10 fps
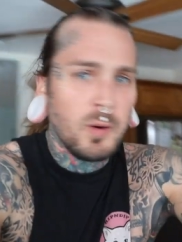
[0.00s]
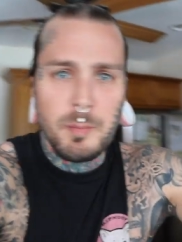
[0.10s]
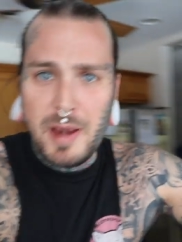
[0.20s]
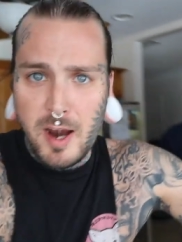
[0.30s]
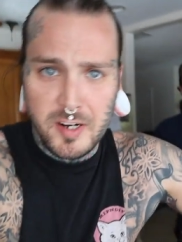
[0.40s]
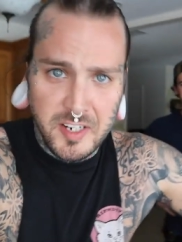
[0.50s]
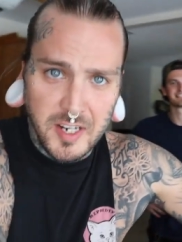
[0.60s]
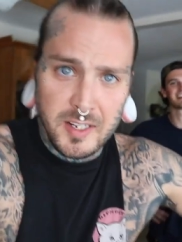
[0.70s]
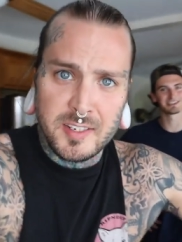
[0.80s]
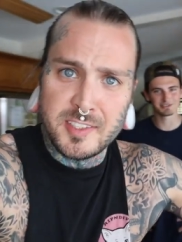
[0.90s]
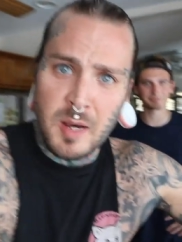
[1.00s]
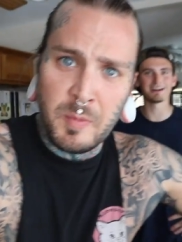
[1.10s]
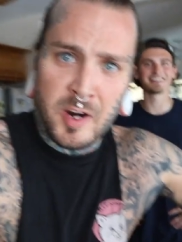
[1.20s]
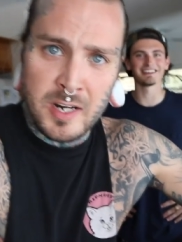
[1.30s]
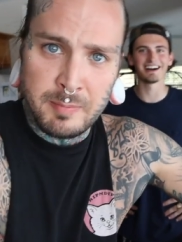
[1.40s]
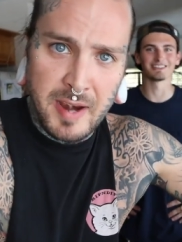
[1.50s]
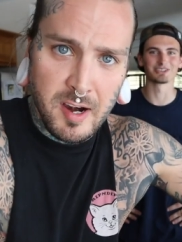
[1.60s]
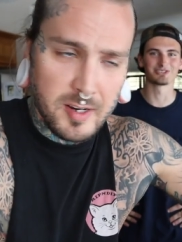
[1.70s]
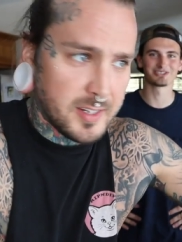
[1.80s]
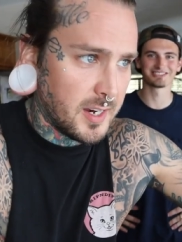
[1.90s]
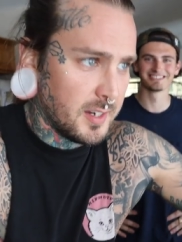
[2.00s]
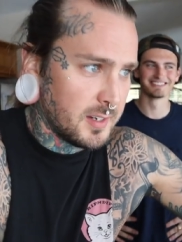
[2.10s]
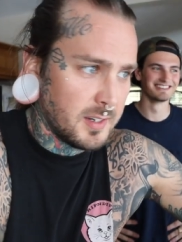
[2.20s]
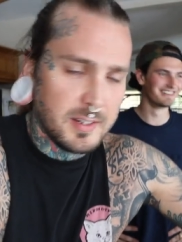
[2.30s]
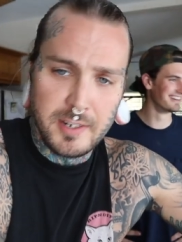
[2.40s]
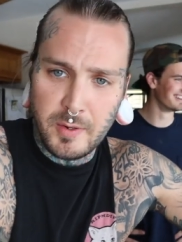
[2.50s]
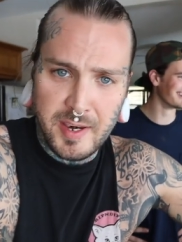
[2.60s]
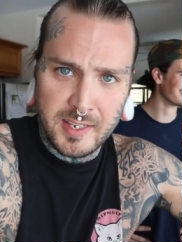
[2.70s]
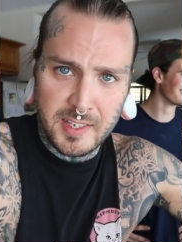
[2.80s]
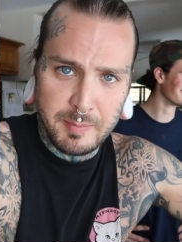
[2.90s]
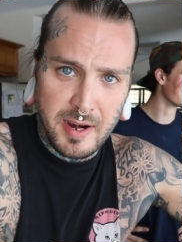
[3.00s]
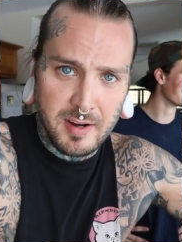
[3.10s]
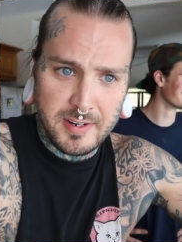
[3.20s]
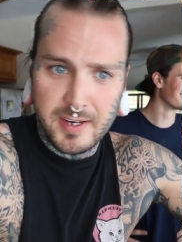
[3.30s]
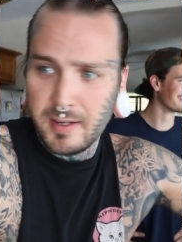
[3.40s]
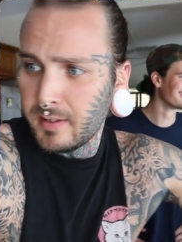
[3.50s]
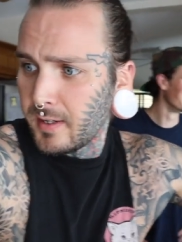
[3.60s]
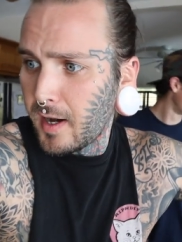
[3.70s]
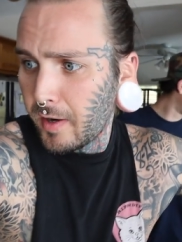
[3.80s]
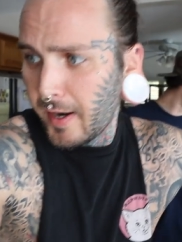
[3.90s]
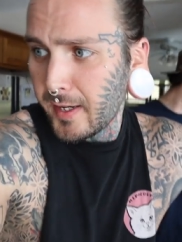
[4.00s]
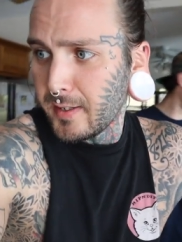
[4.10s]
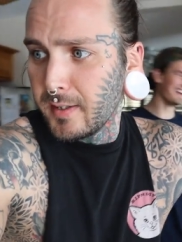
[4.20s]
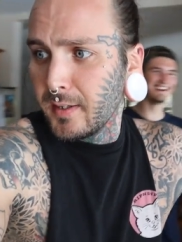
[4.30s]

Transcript: America. That's somewhere in America. New England, America. All right.